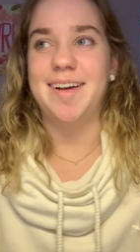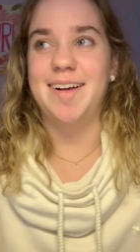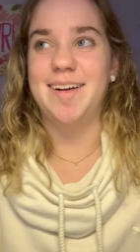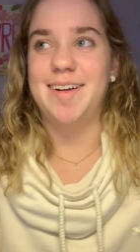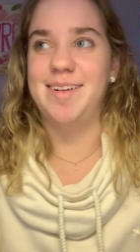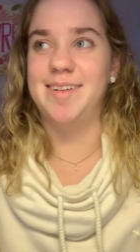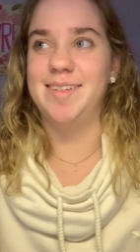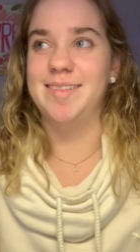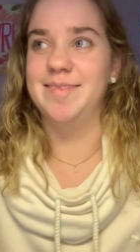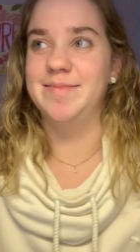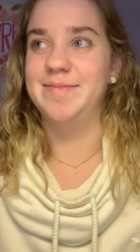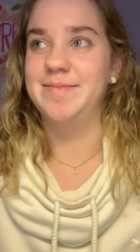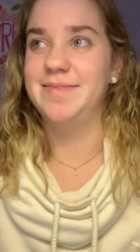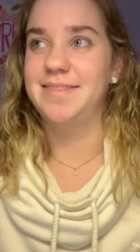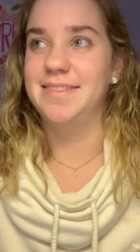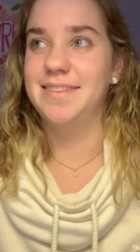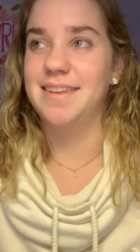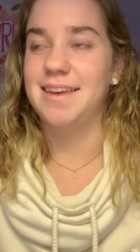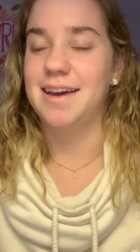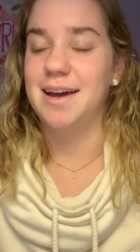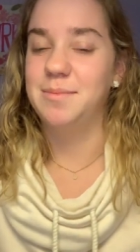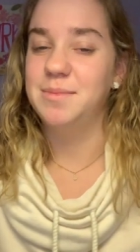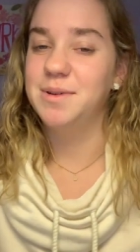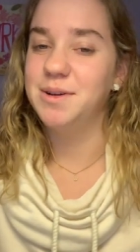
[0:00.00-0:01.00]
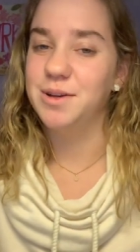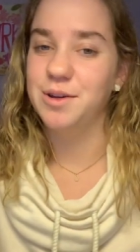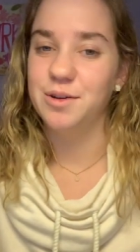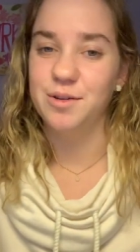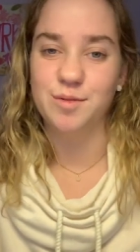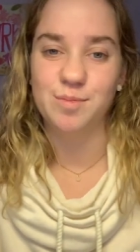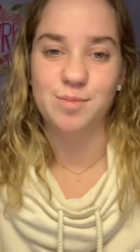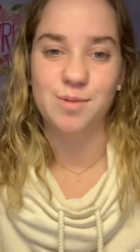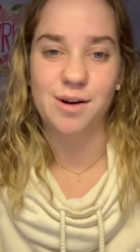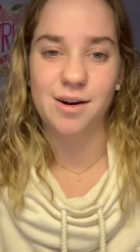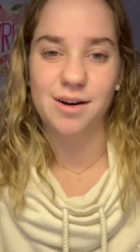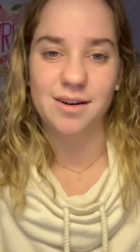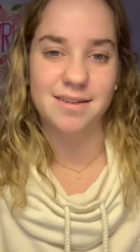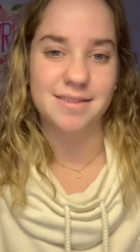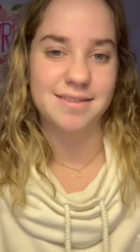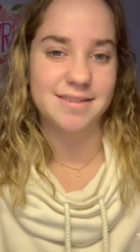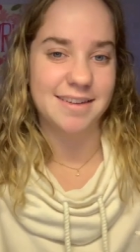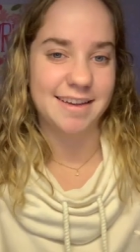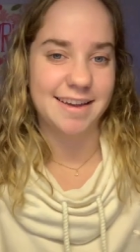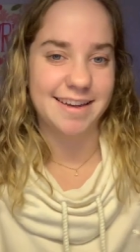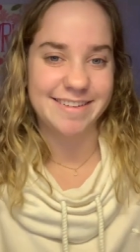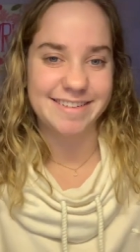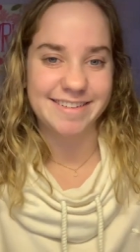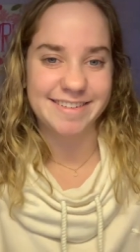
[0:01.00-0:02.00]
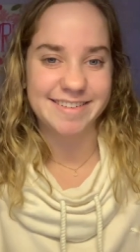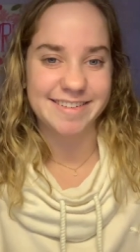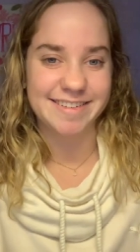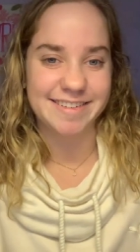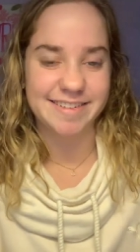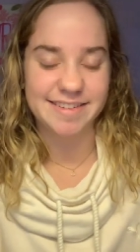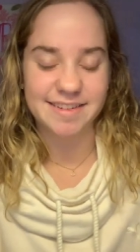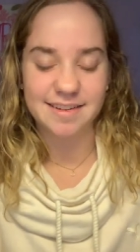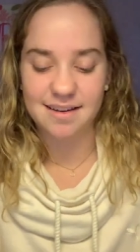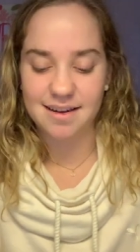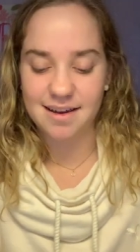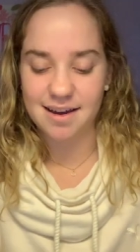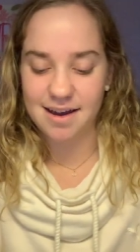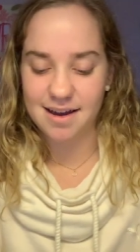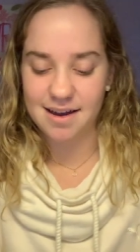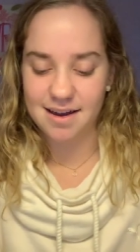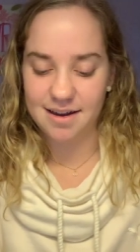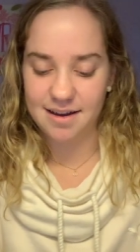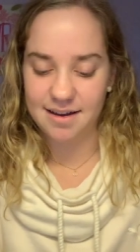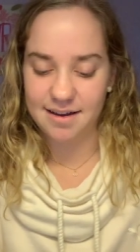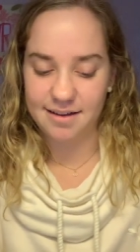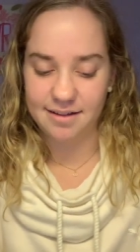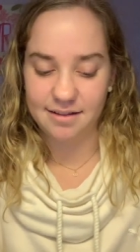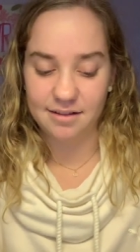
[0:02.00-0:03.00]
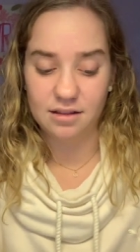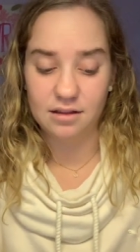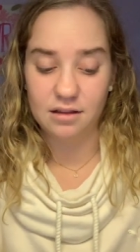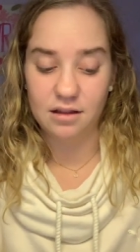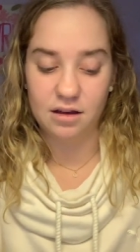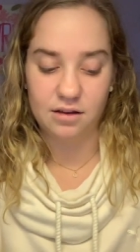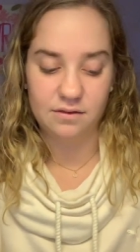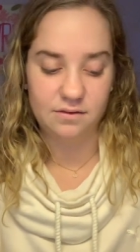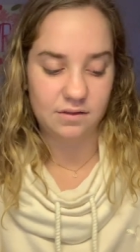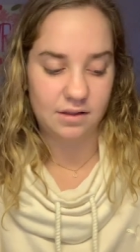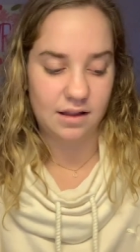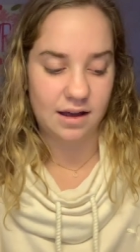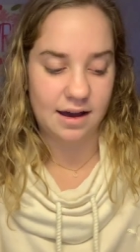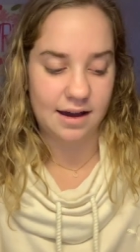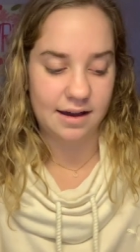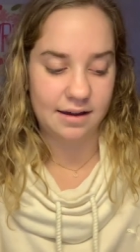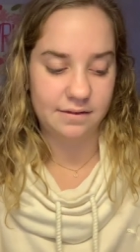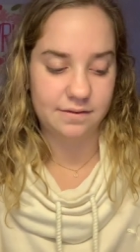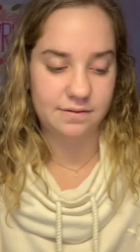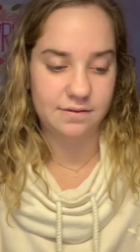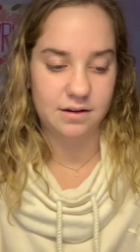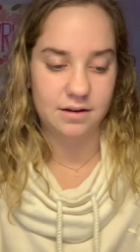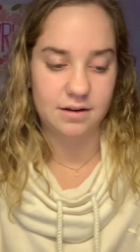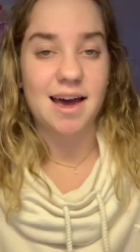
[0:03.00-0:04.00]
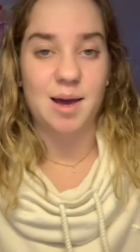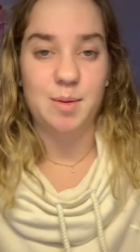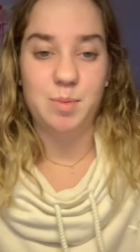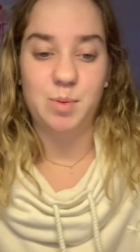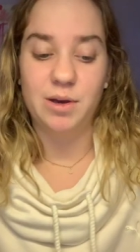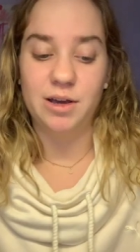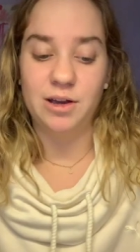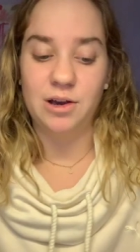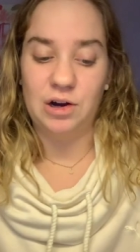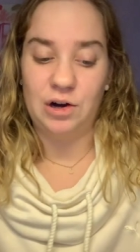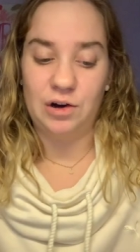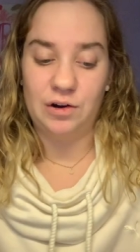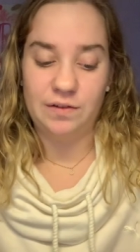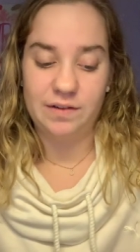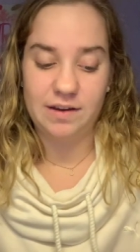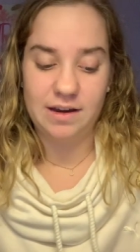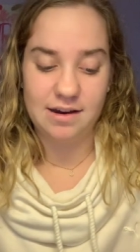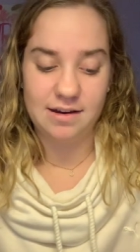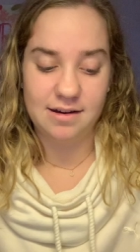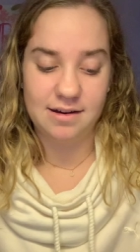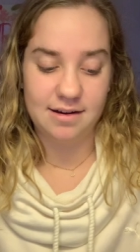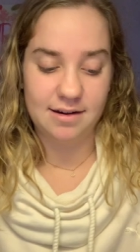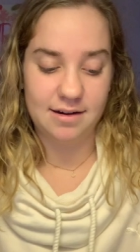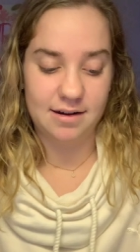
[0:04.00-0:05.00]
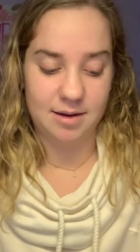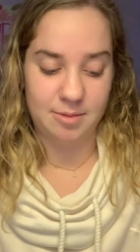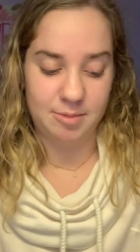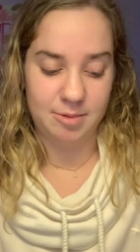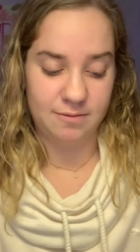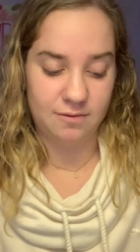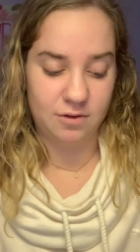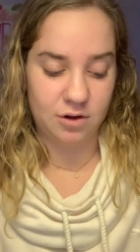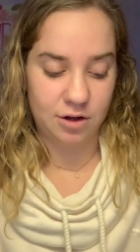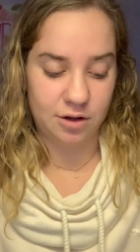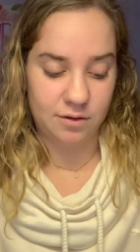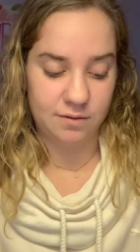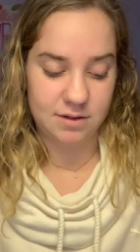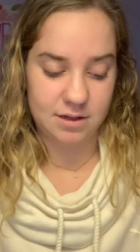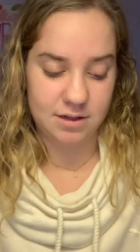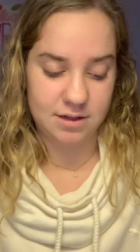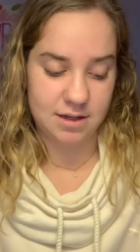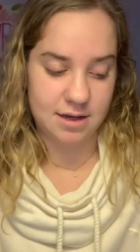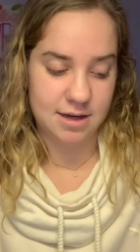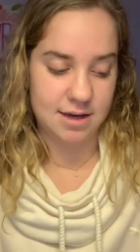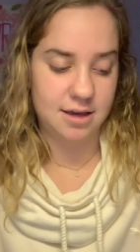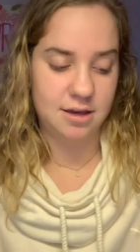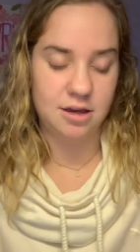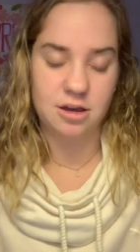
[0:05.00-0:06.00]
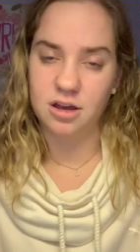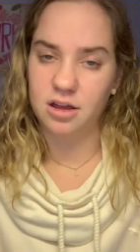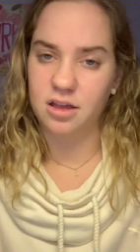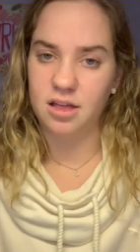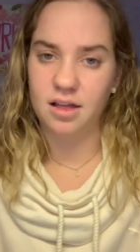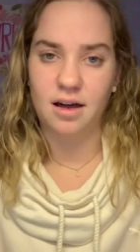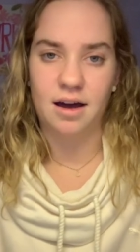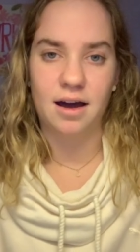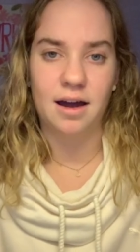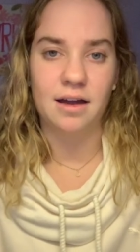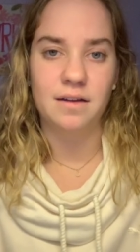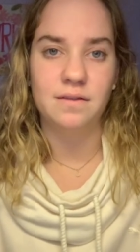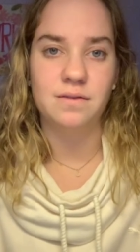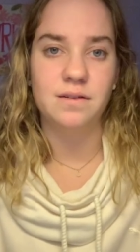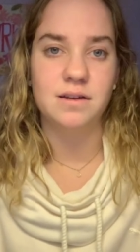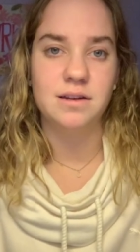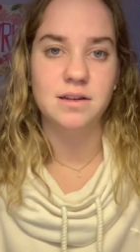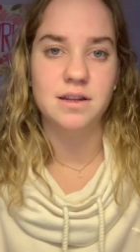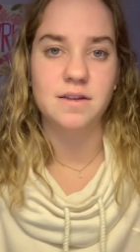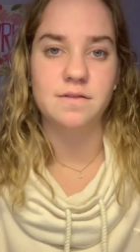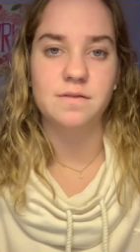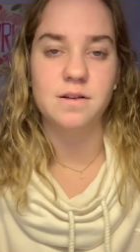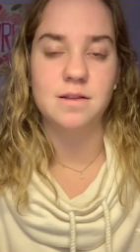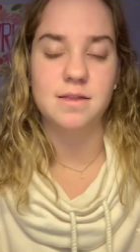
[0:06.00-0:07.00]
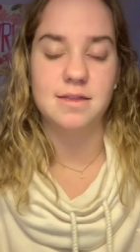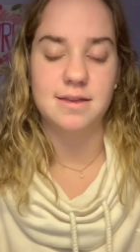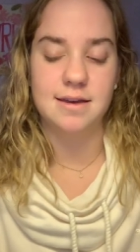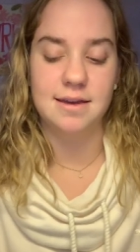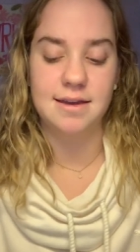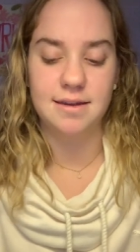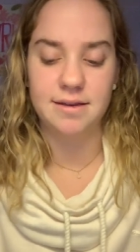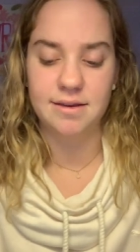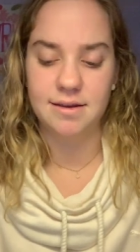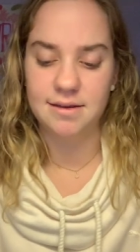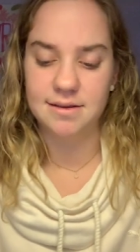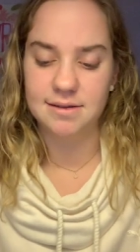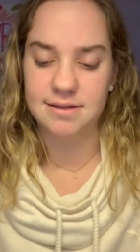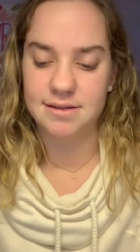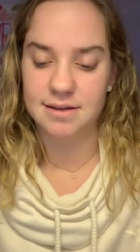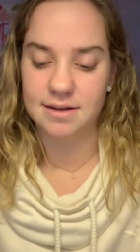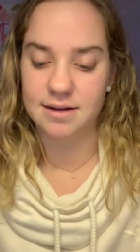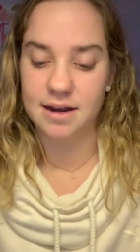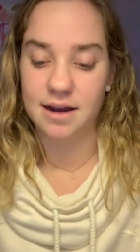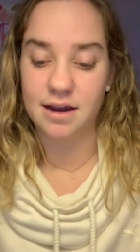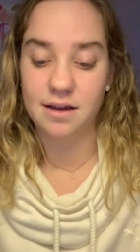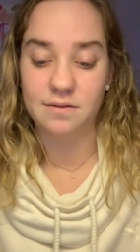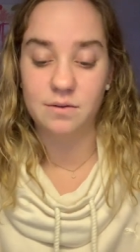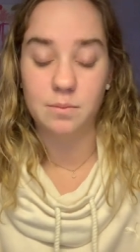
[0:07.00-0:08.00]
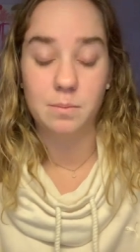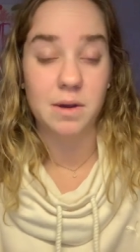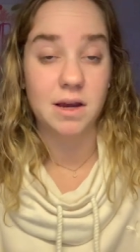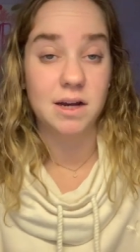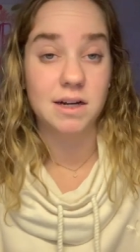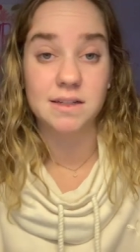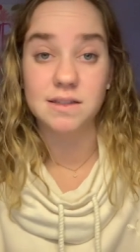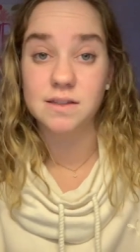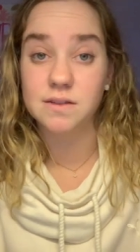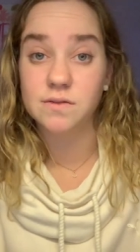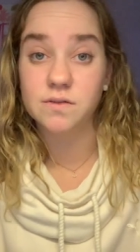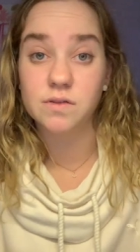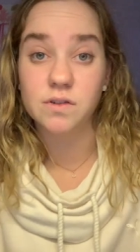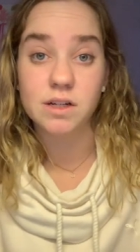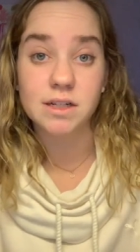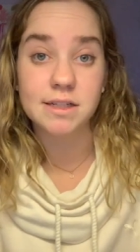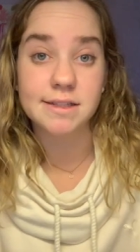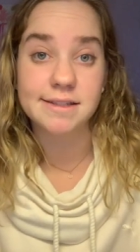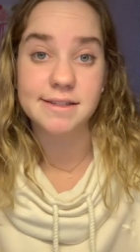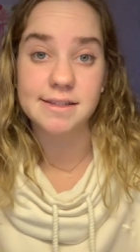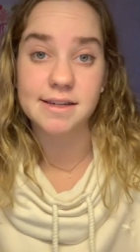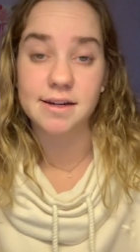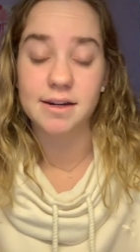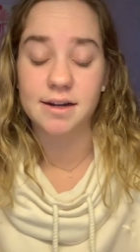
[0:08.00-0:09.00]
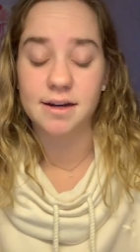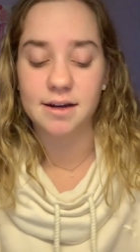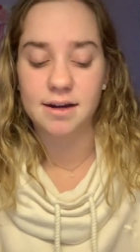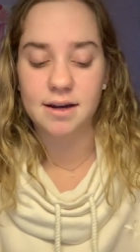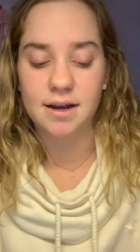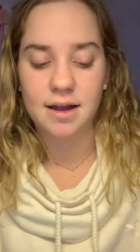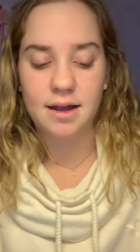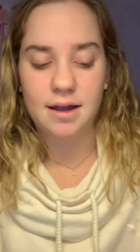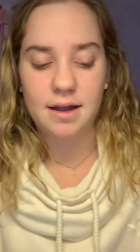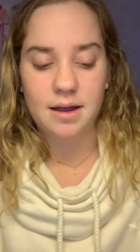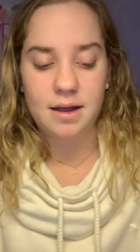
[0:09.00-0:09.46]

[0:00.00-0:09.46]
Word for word: um, I'm a goofball and I love life and I play golf here and I'm involved in like young life and different things and I have amazing friends here.